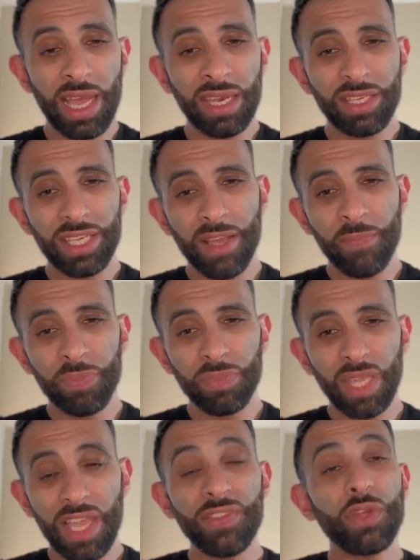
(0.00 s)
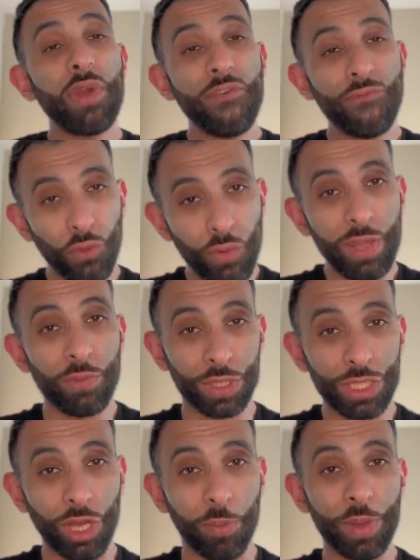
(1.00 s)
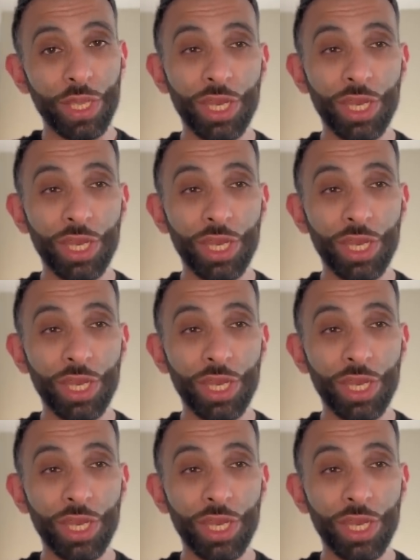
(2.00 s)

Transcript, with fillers: And um, even the referee was sloppy.